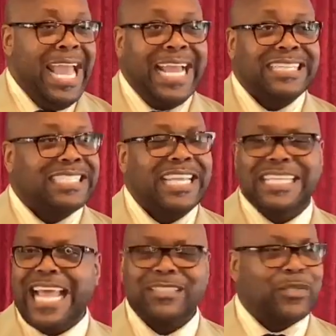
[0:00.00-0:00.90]
and see,
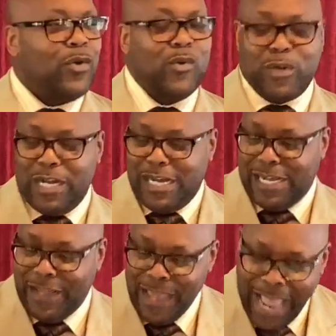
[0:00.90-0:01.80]
that's the whole
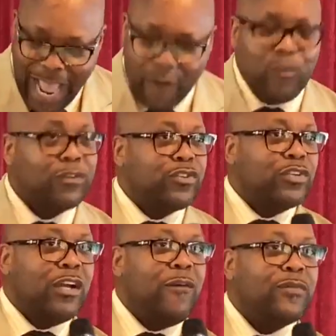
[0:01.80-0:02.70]
God. I want you
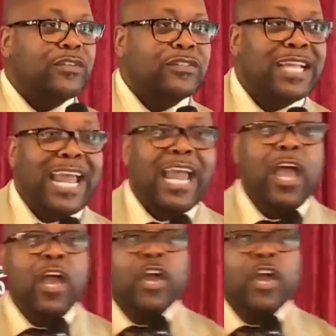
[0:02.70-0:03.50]
to understand.